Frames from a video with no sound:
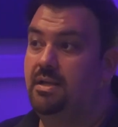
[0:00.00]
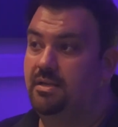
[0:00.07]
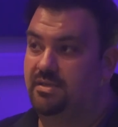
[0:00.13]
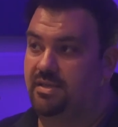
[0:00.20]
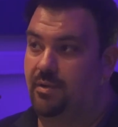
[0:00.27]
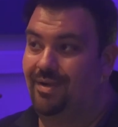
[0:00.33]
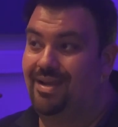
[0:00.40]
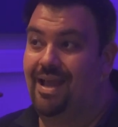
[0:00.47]

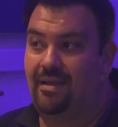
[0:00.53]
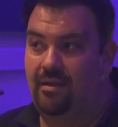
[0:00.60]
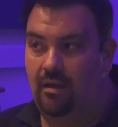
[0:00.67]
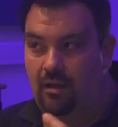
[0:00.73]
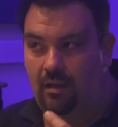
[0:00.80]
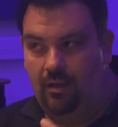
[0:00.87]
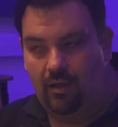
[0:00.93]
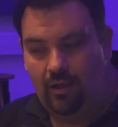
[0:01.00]
So again,
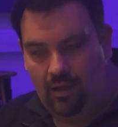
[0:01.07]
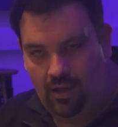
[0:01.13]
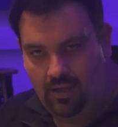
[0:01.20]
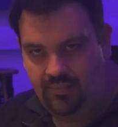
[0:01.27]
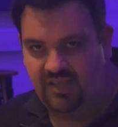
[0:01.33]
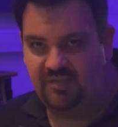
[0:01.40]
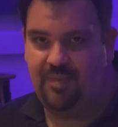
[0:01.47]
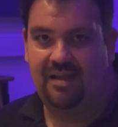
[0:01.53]

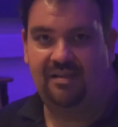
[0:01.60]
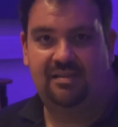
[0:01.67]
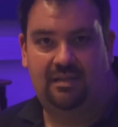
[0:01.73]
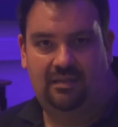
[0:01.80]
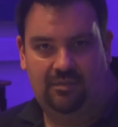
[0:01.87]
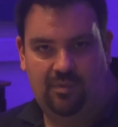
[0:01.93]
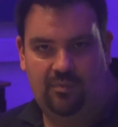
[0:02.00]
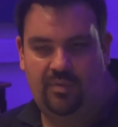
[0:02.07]
I'm
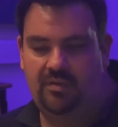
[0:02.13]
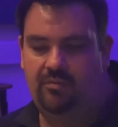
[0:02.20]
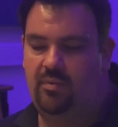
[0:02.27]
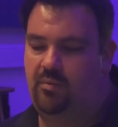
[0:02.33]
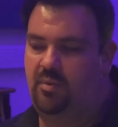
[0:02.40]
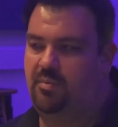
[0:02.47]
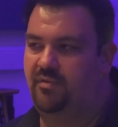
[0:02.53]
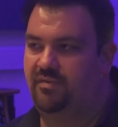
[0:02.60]
expecting that when
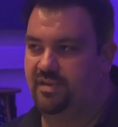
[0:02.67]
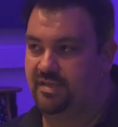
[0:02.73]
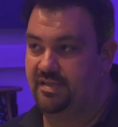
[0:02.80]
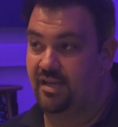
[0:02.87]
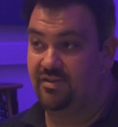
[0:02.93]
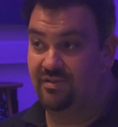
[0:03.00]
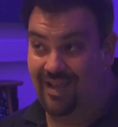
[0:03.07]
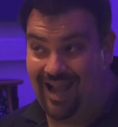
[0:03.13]
we move to the
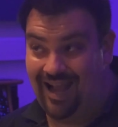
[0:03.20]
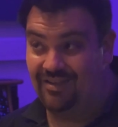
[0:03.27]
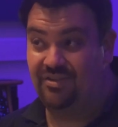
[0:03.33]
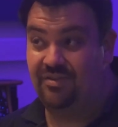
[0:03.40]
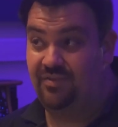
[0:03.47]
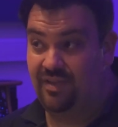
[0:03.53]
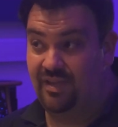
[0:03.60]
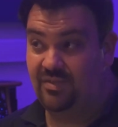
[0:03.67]
session, that
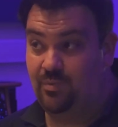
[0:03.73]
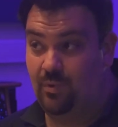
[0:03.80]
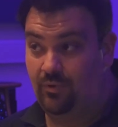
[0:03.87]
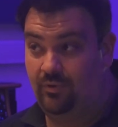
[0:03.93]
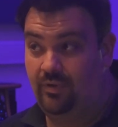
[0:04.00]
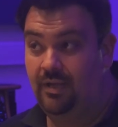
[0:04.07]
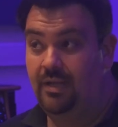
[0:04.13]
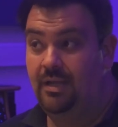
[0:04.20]
actually for this
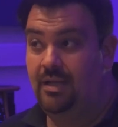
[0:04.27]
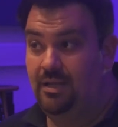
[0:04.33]
one,